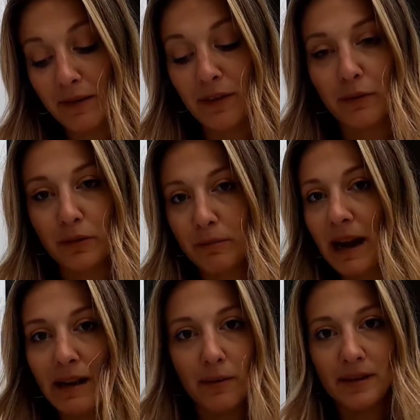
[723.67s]
If this was a
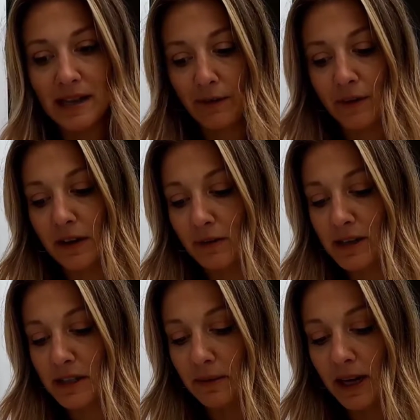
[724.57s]
plain, I would definitely
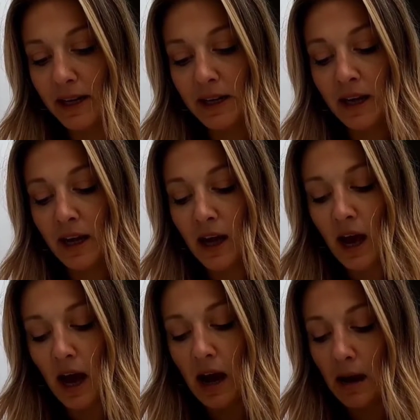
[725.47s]
redo it.
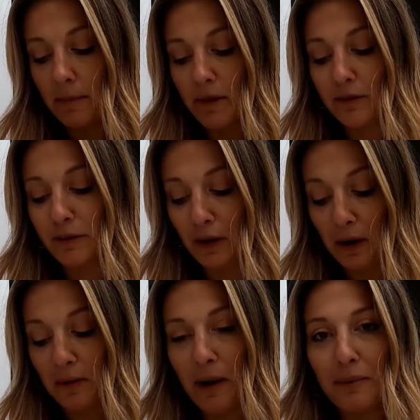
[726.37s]

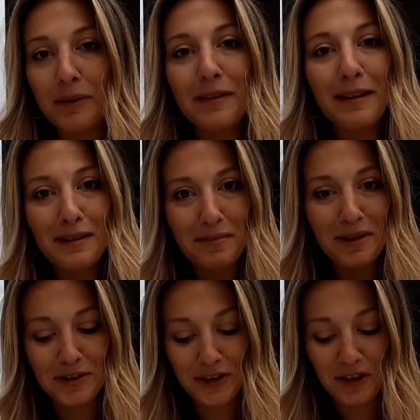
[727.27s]
So I'm gonna send a
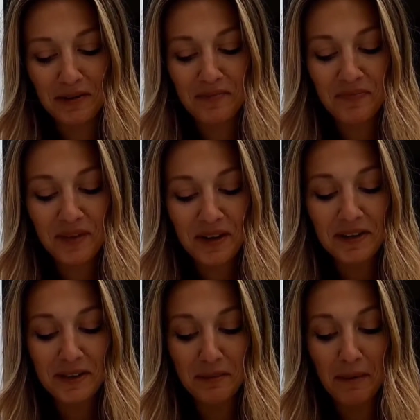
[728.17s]
picture
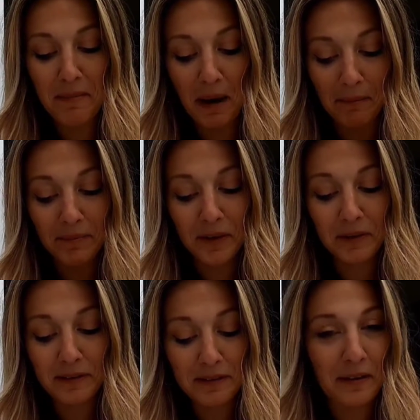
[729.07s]
to my mum,
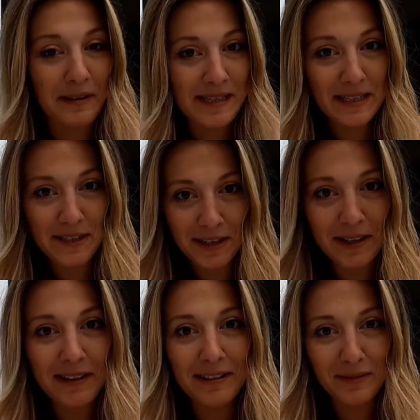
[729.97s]
who is a sewing
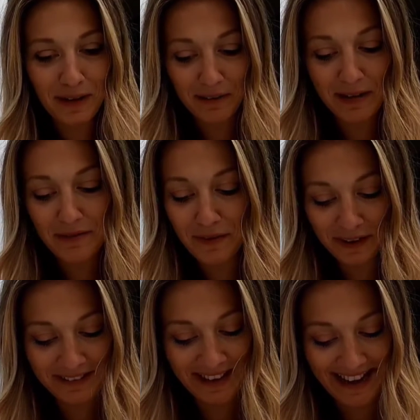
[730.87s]
teacher and is very
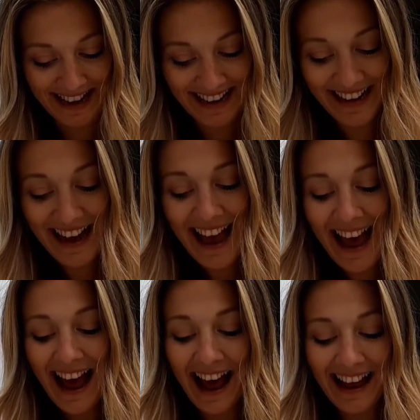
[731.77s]
fussy,
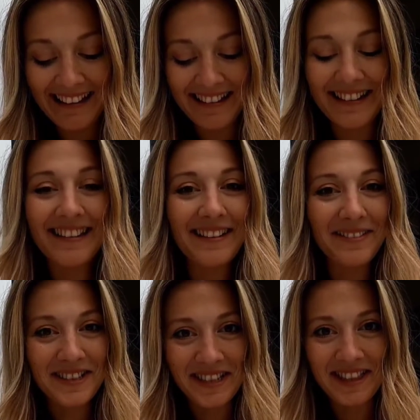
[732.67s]
and see
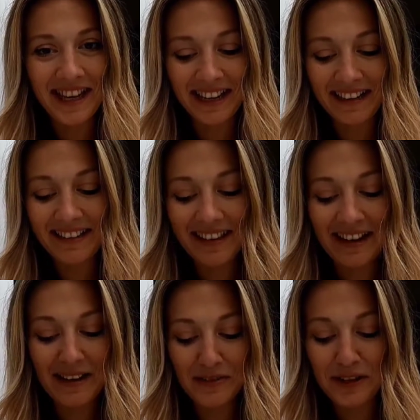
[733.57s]
what she thinks.
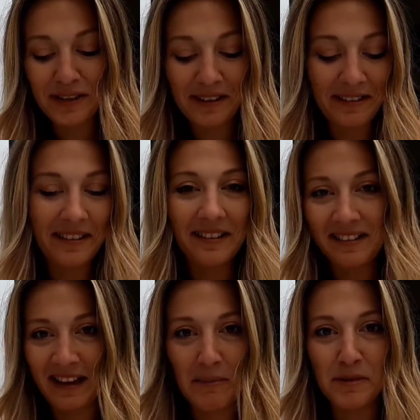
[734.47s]
And if she thinks it's
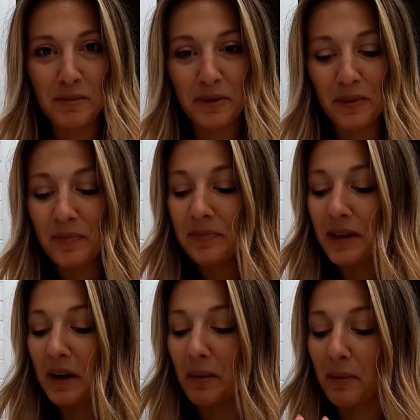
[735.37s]
acceptable,
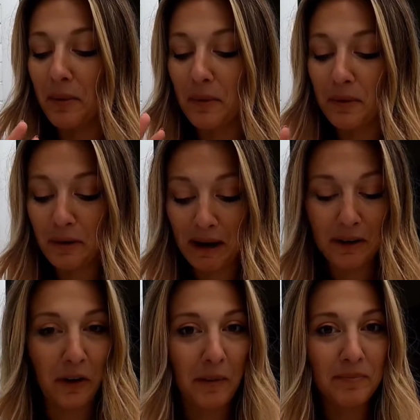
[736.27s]
then I will
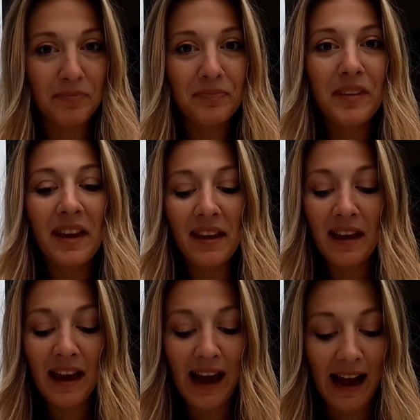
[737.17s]
crack on
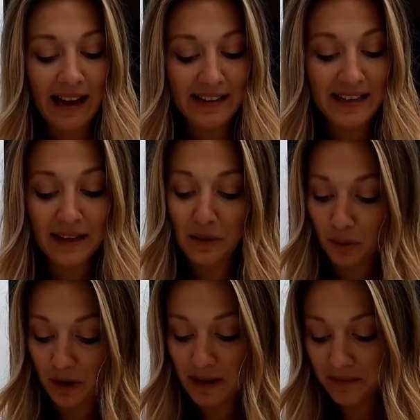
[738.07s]
and
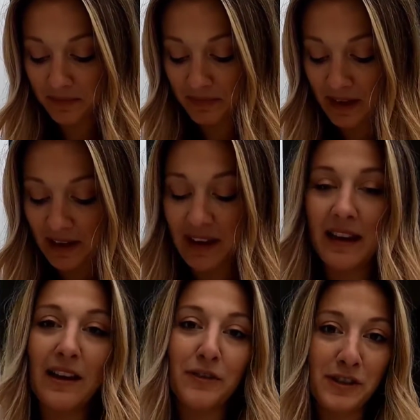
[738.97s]
ignore it.
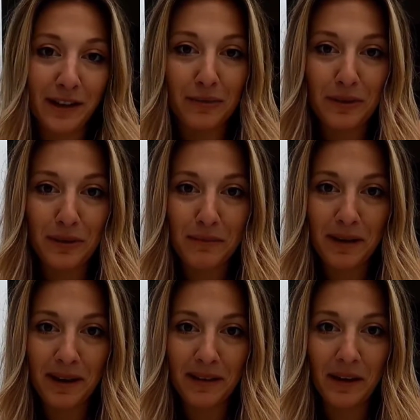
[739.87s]
If she tells me to
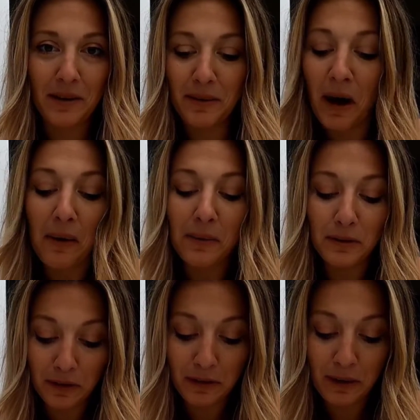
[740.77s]
unpick it though, I will
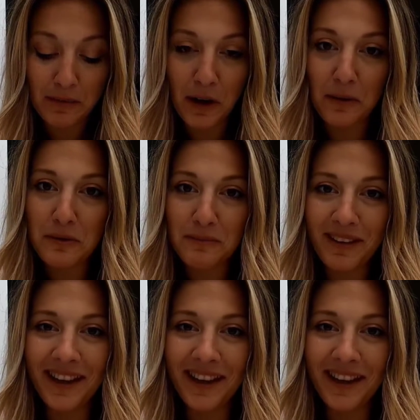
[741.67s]
do as I'm told.